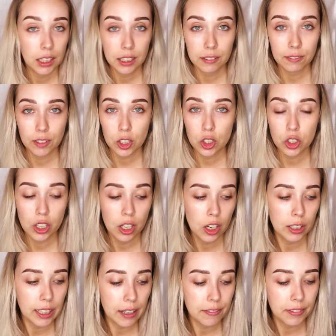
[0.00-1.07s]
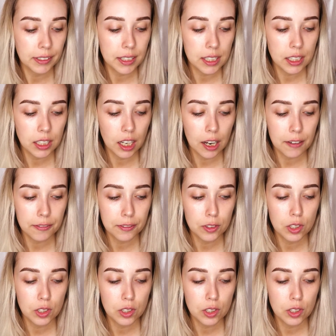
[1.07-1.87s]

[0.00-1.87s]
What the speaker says: conversion and all that fun stuff,